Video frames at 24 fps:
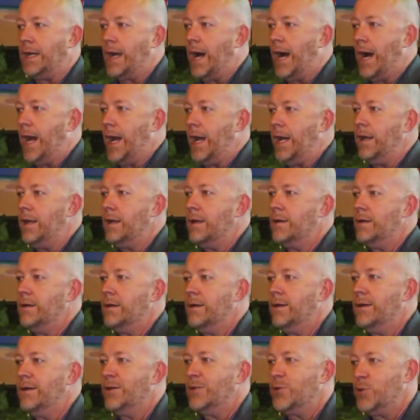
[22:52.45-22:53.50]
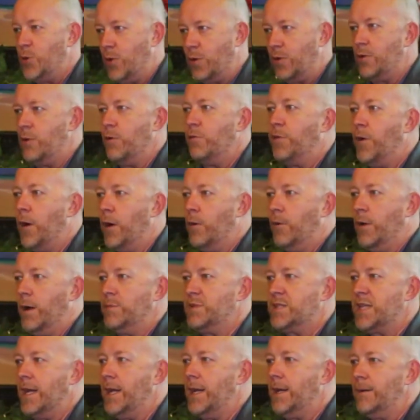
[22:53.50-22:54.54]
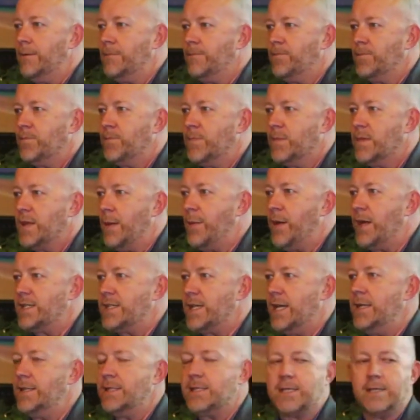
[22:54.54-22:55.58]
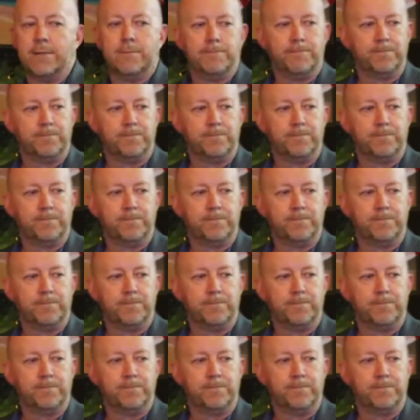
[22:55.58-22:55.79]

guide. You, you follow what I'm saying? That makes sense?